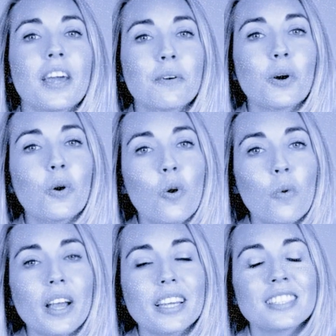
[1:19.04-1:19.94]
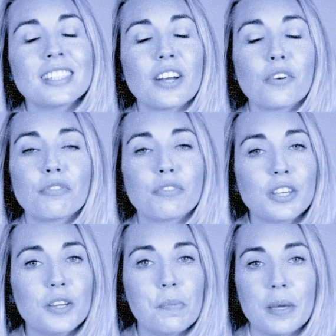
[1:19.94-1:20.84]
There are always a
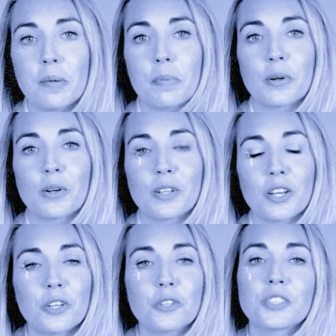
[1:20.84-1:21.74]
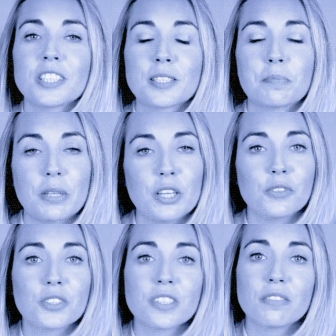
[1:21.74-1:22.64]
few people who
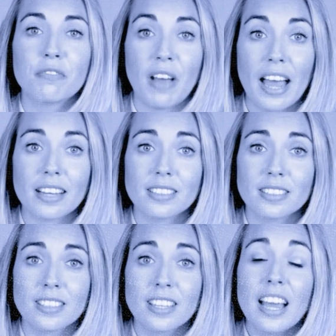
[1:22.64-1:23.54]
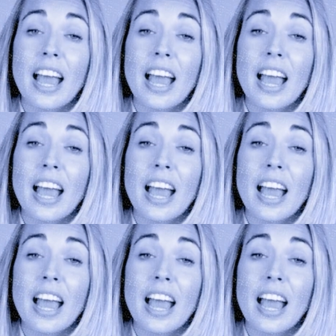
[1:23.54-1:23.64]
dispute facts.